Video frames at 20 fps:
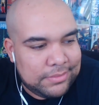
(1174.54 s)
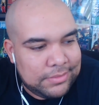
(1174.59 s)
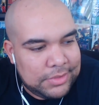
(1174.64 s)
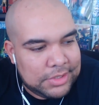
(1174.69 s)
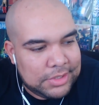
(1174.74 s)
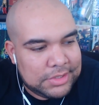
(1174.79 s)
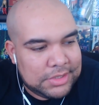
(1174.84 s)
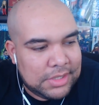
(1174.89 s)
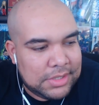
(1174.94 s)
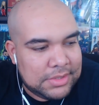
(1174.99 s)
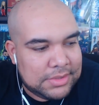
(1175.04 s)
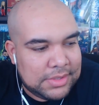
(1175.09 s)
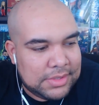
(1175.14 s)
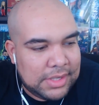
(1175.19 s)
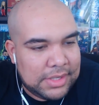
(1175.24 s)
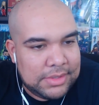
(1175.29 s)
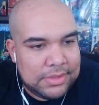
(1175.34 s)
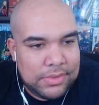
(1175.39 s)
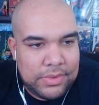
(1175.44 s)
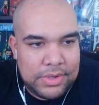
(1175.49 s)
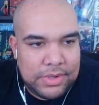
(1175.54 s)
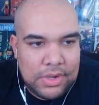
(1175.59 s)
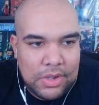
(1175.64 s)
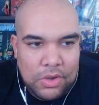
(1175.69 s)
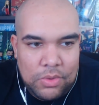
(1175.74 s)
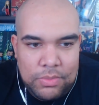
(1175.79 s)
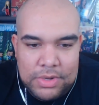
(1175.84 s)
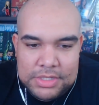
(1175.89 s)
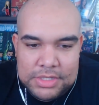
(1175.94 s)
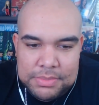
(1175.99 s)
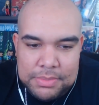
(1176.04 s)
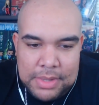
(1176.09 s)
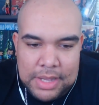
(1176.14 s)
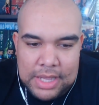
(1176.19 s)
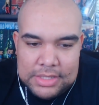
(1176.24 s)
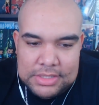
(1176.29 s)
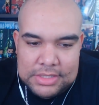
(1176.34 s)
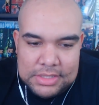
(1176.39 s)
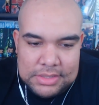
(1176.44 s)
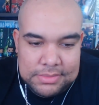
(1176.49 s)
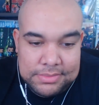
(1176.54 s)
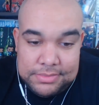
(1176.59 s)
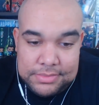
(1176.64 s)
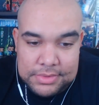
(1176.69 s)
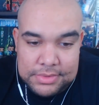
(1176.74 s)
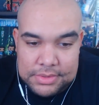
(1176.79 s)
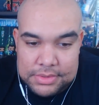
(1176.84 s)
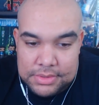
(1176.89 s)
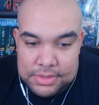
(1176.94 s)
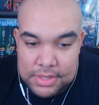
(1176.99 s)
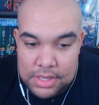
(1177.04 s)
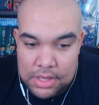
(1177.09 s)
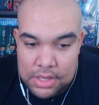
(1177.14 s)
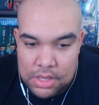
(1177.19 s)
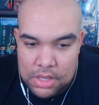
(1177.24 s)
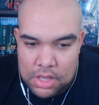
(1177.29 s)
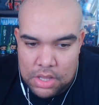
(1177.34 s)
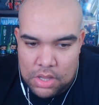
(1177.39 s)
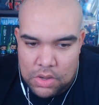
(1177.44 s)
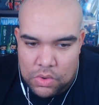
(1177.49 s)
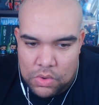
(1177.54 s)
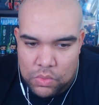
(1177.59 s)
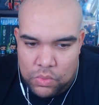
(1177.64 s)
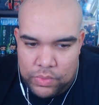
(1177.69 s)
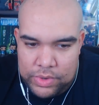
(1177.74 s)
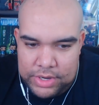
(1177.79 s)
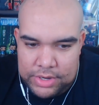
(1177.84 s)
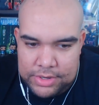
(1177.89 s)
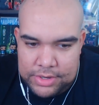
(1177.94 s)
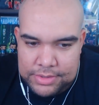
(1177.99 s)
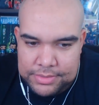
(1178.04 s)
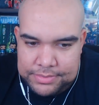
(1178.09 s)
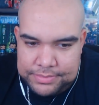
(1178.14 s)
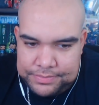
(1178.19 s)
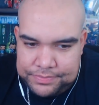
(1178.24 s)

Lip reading: your son's, like, doing homeless boxing. It's weird.